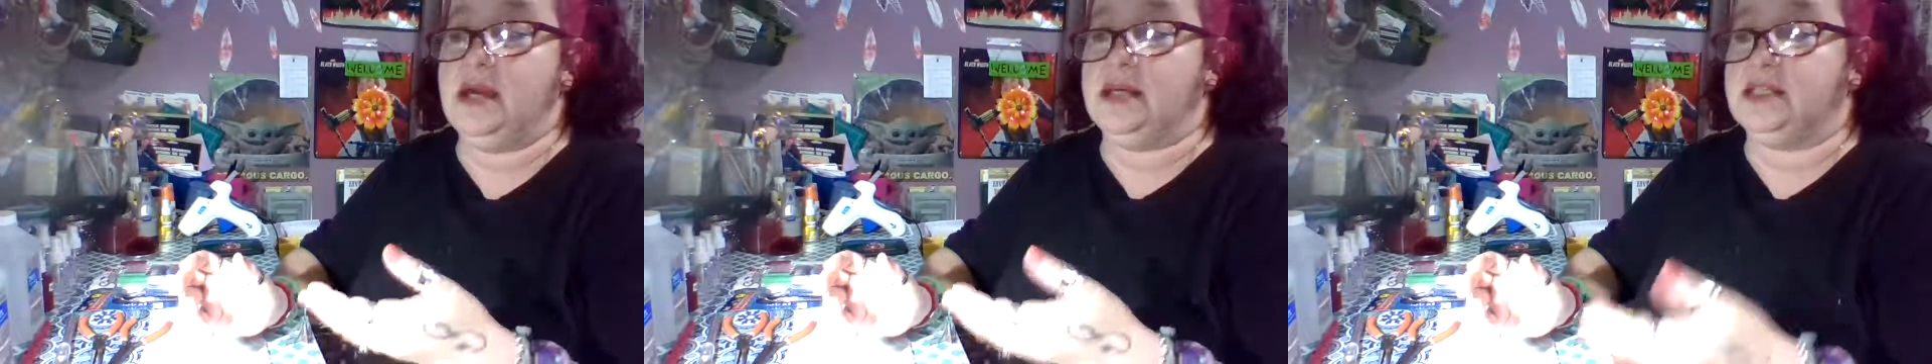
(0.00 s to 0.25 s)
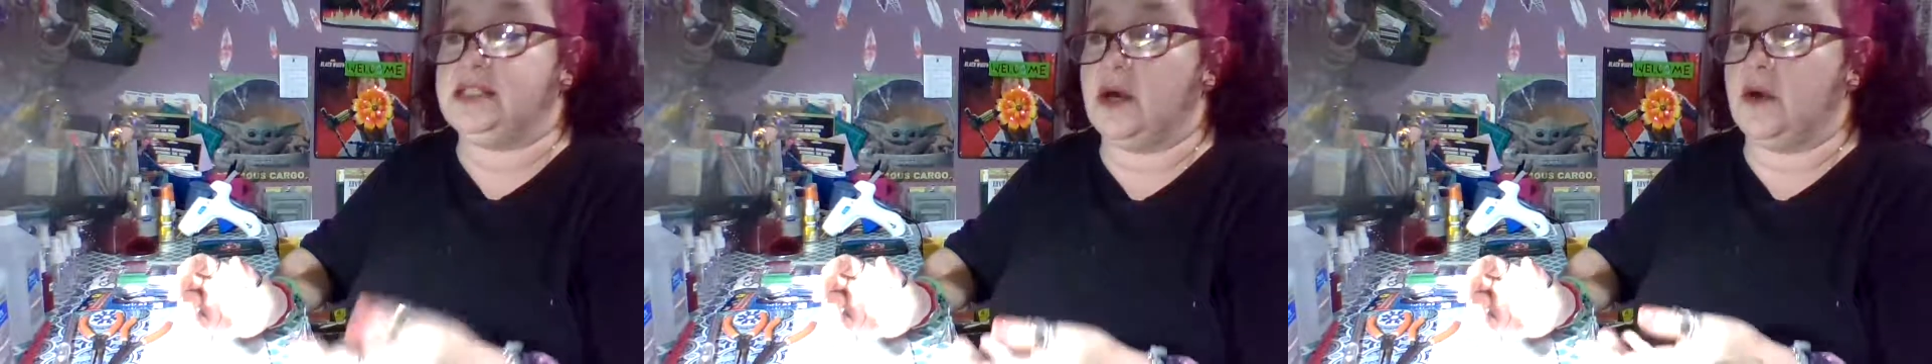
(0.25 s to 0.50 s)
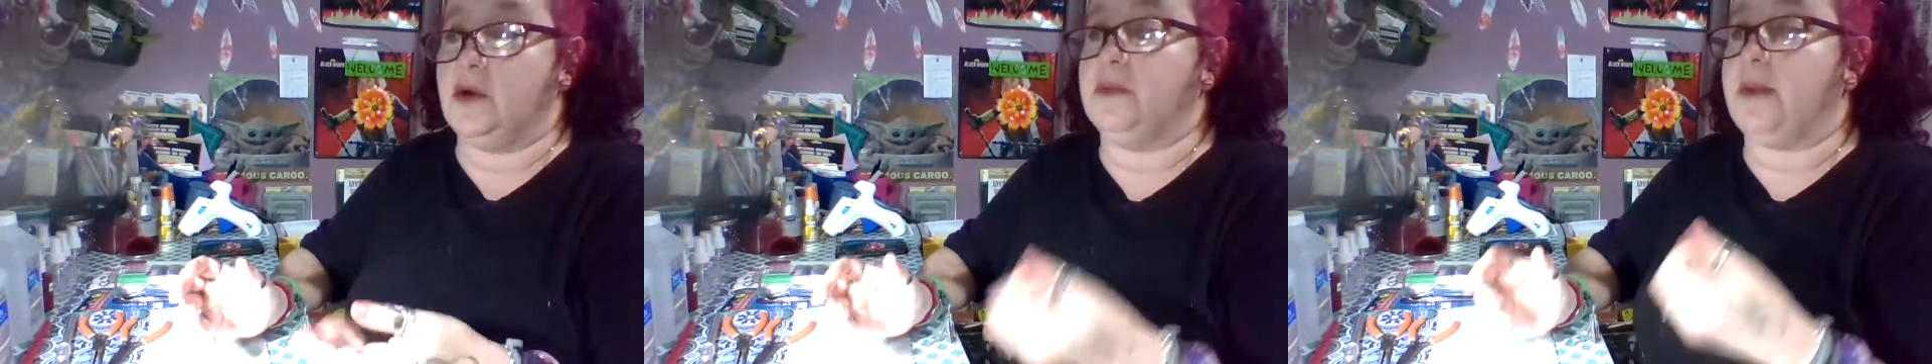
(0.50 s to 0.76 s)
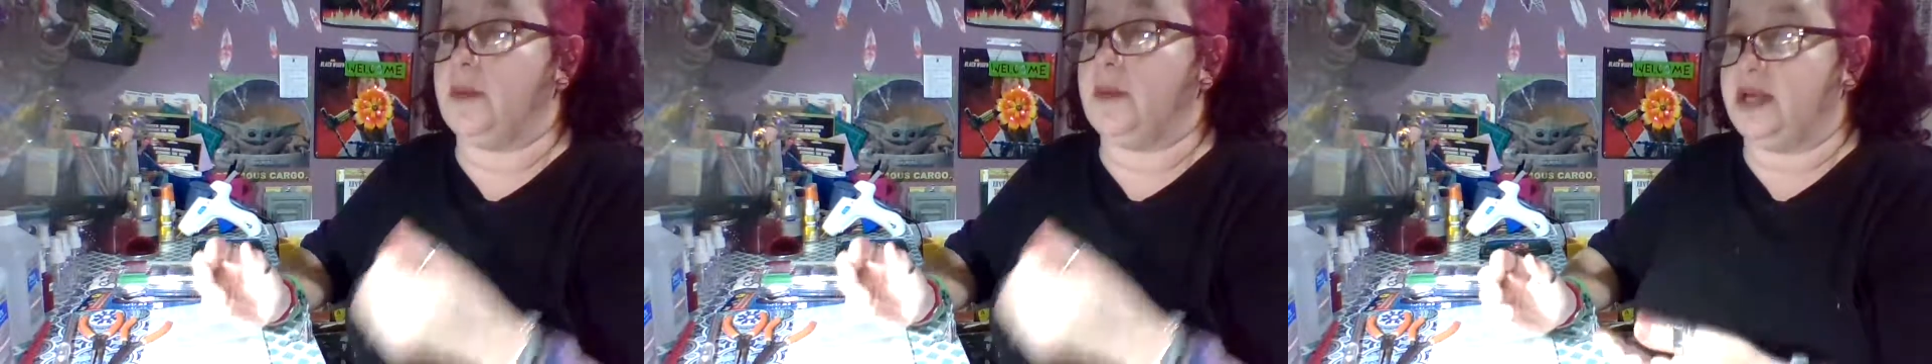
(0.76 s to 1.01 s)
So you
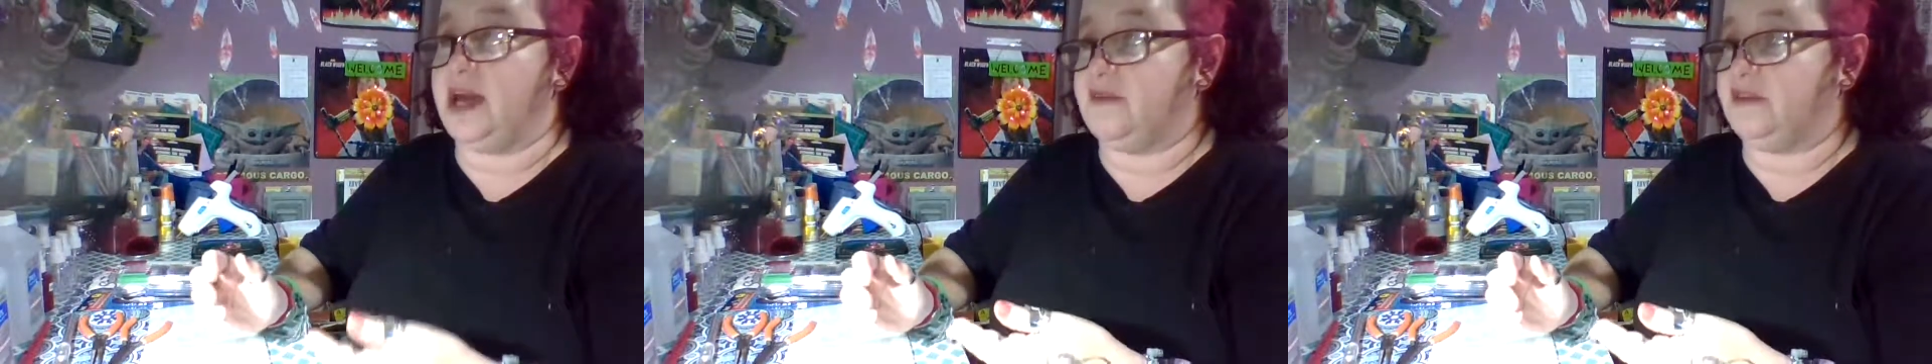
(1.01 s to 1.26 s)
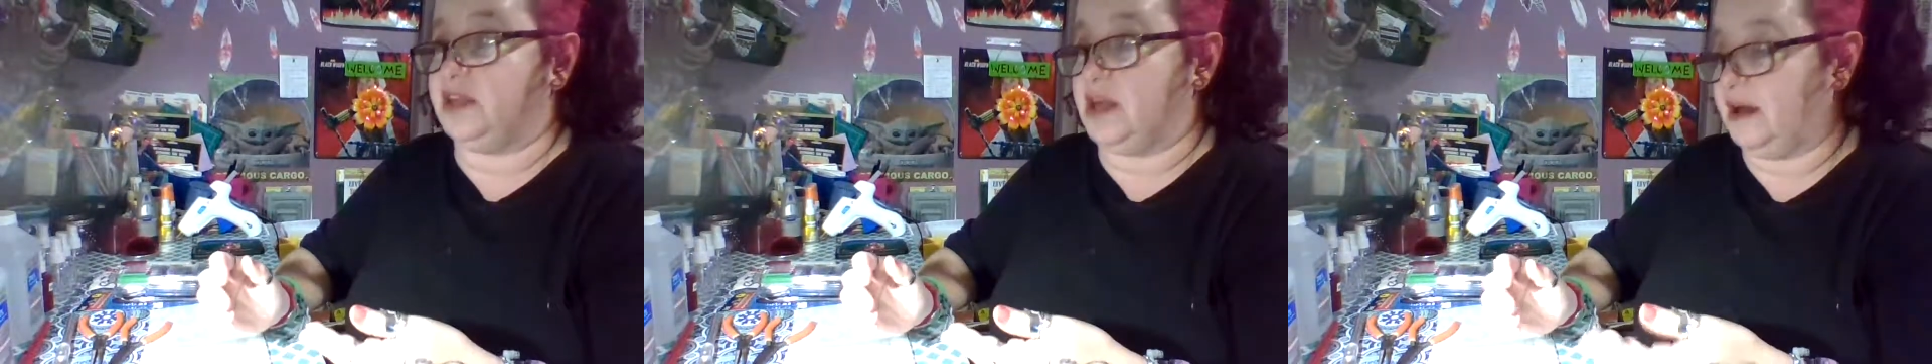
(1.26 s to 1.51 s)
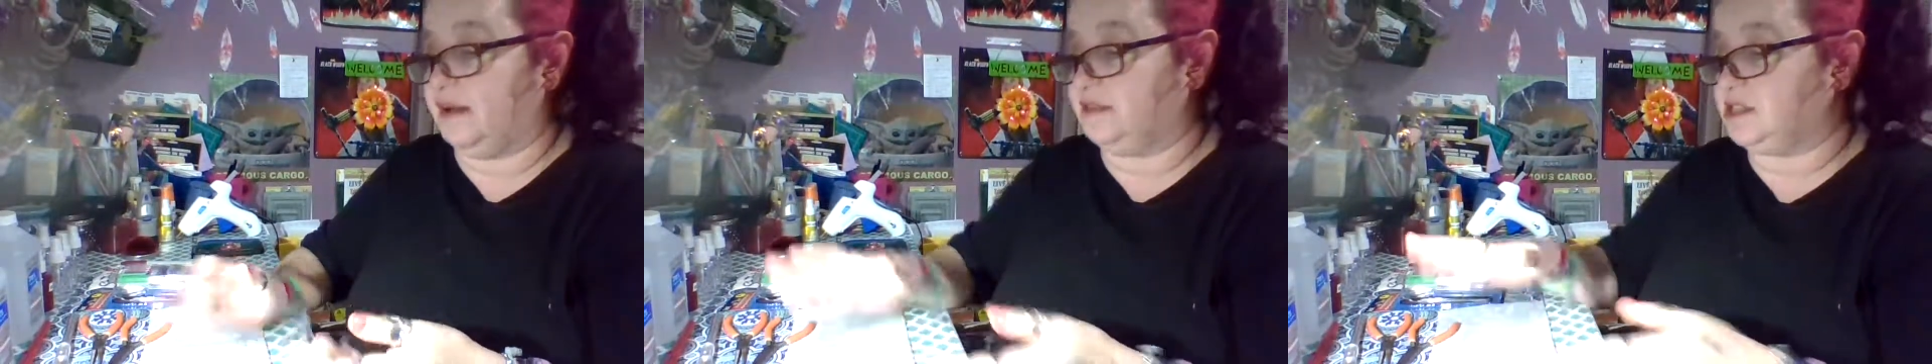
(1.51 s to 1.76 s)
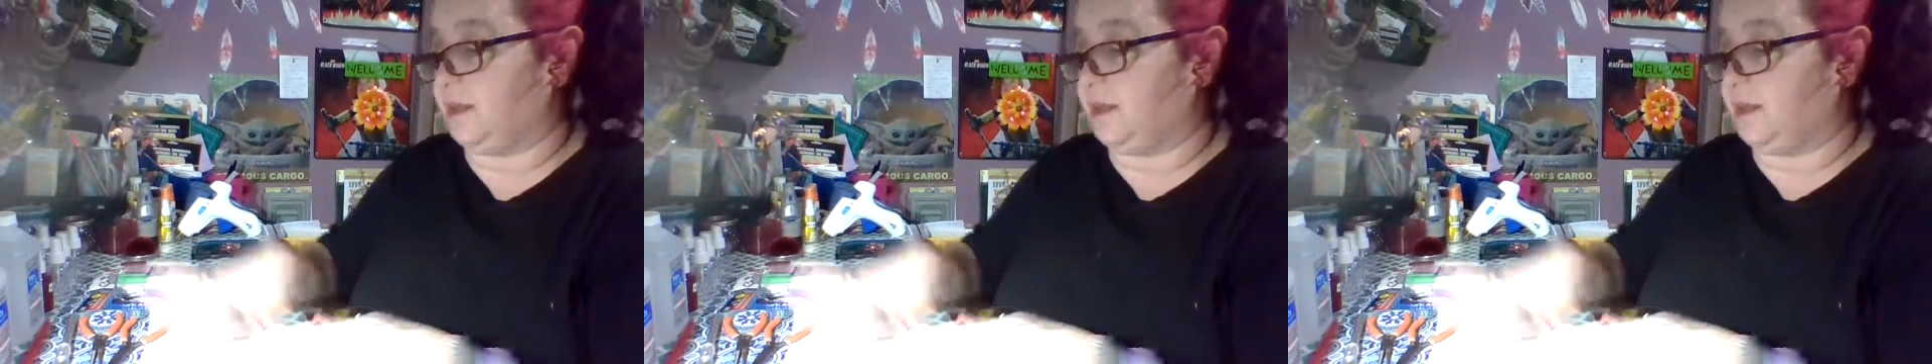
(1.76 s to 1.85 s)
might want to have gloves.